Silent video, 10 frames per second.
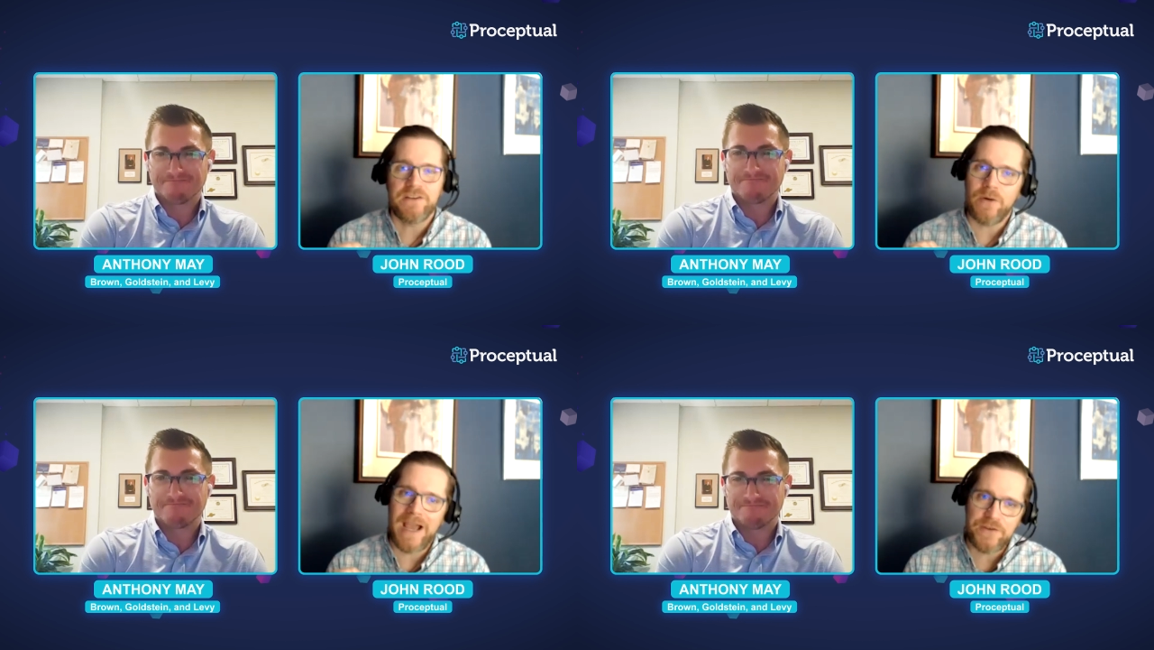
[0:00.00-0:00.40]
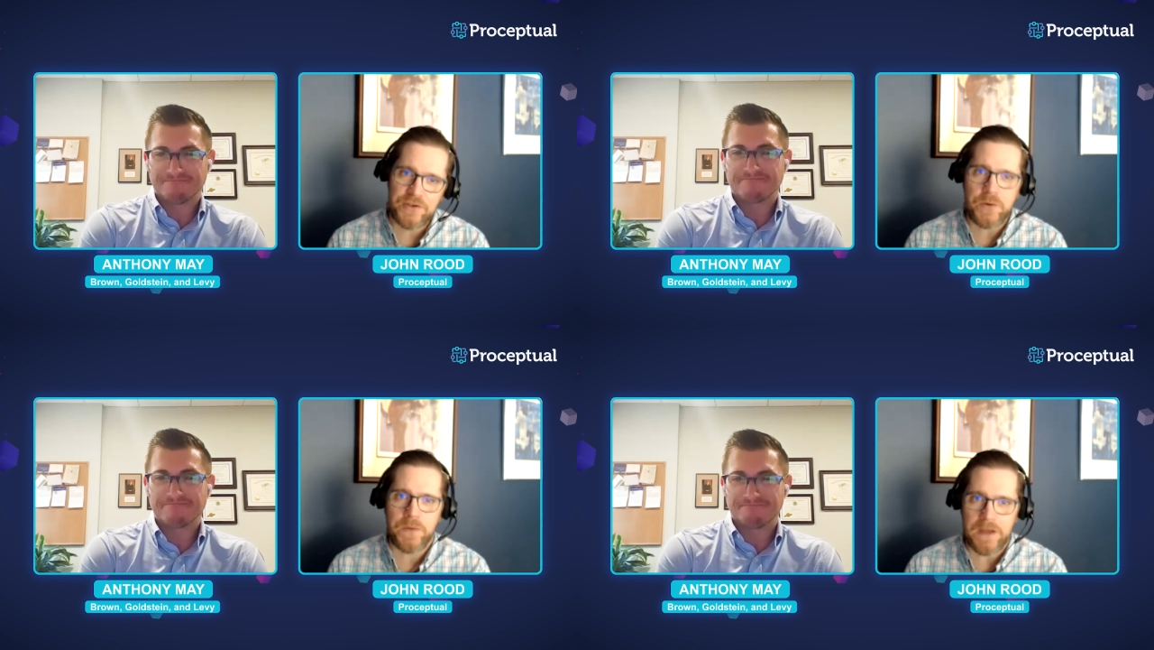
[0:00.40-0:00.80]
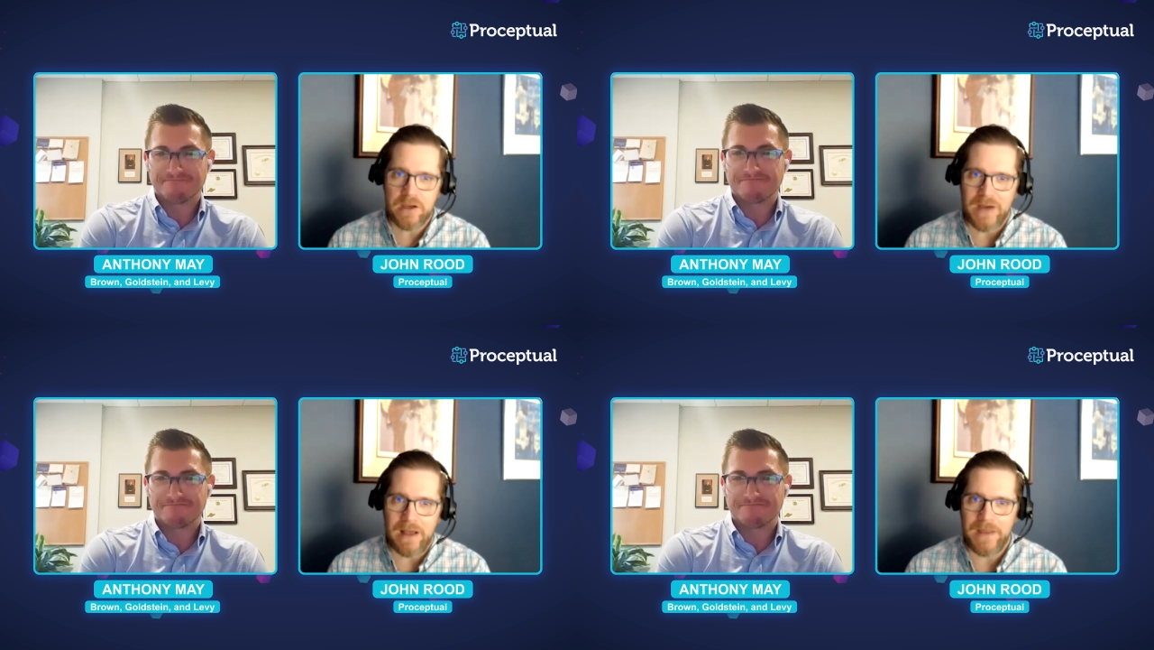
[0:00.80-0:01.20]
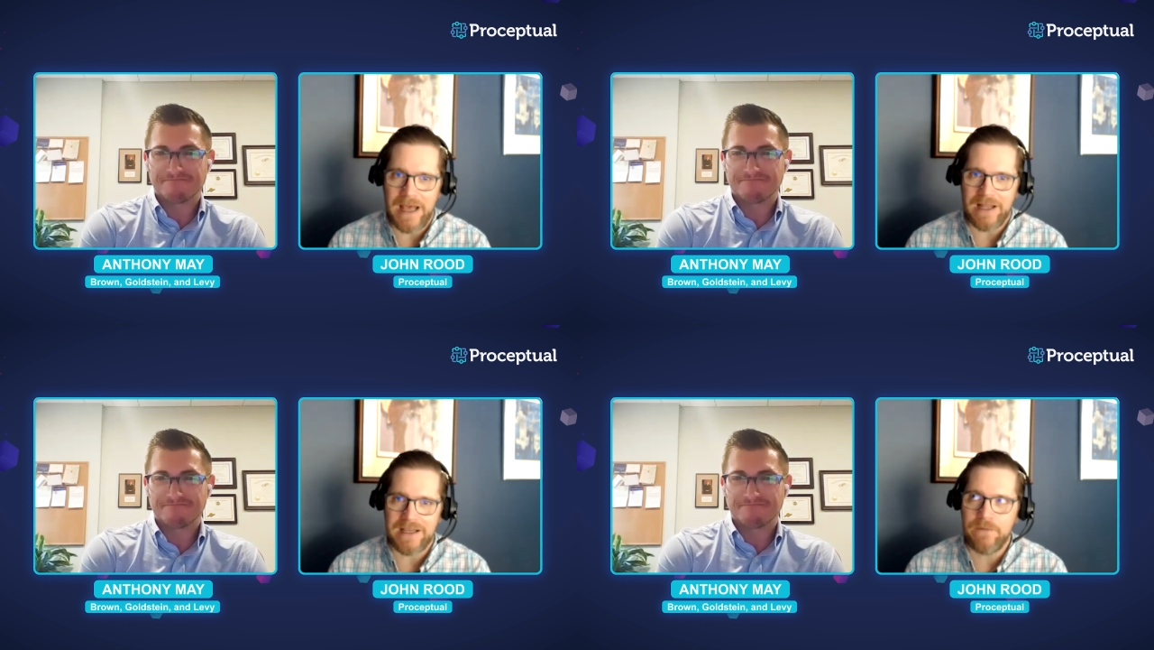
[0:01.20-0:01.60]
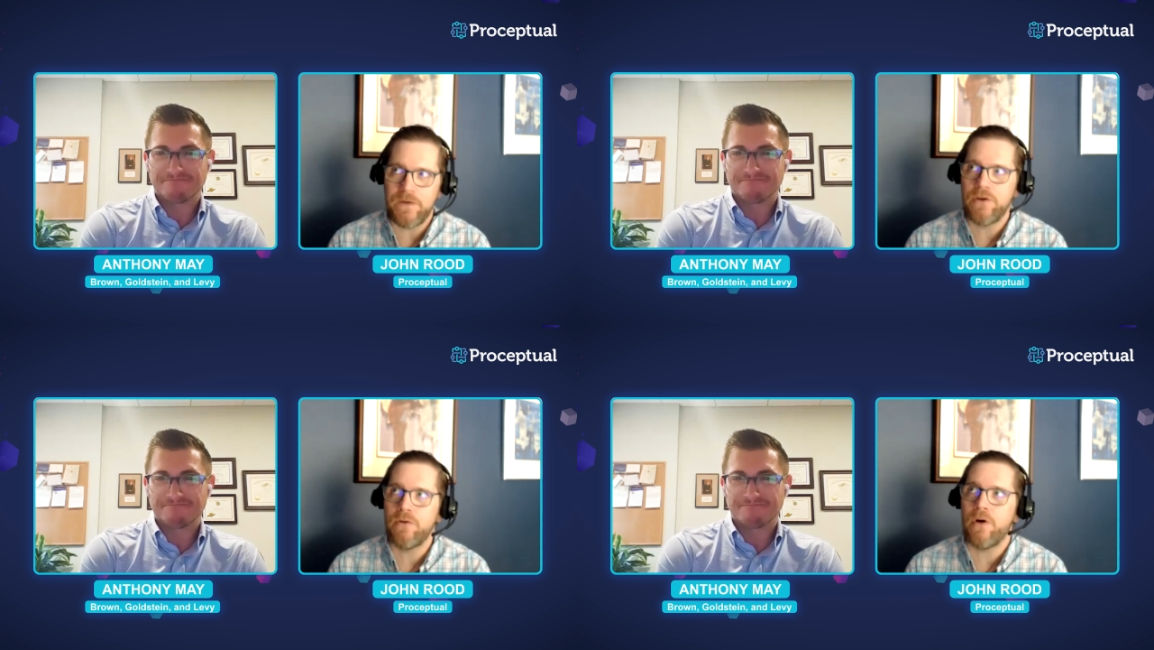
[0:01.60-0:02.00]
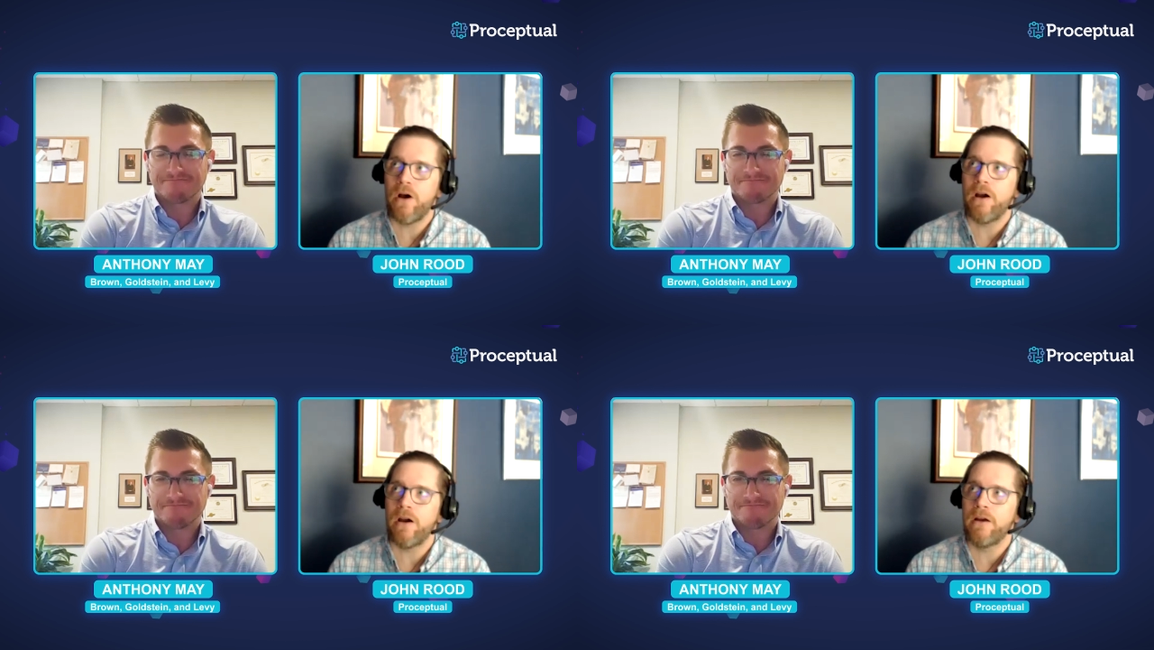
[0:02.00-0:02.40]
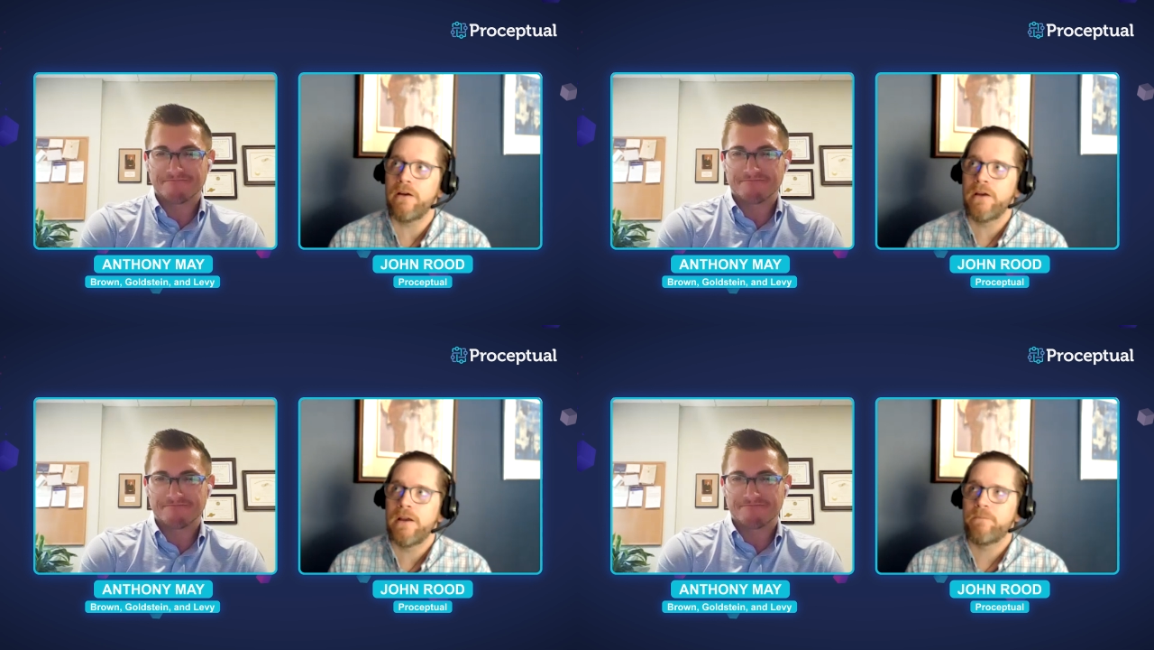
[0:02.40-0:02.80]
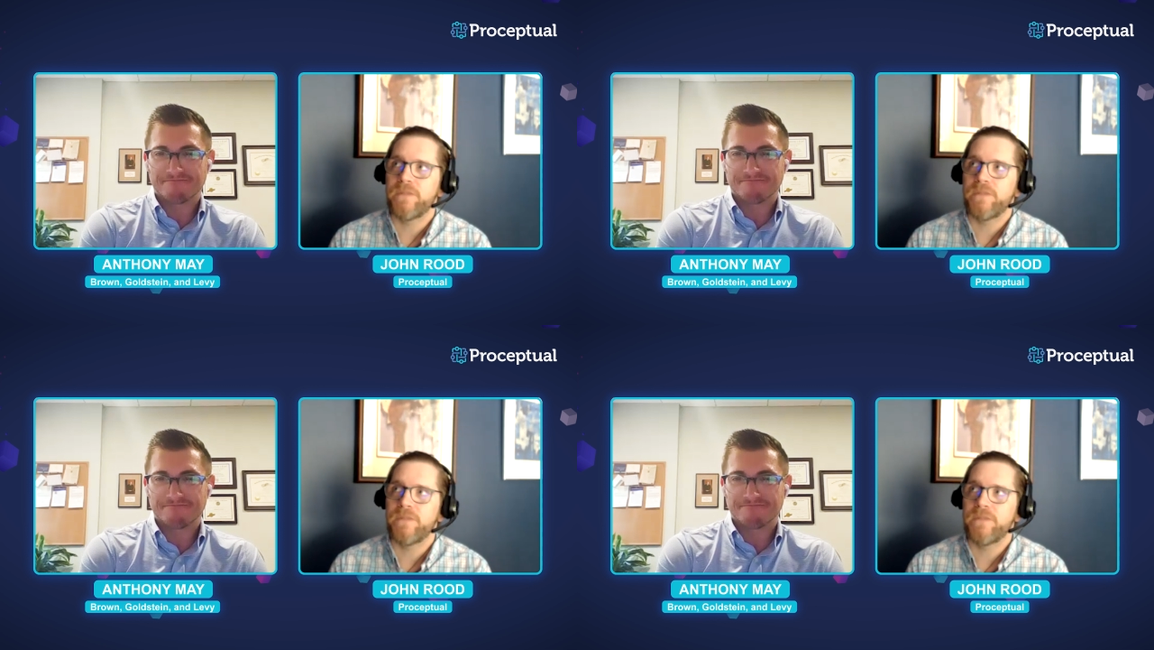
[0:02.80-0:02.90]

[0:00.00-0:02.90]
Speaker 1: So, how should you think about that? Like, if you are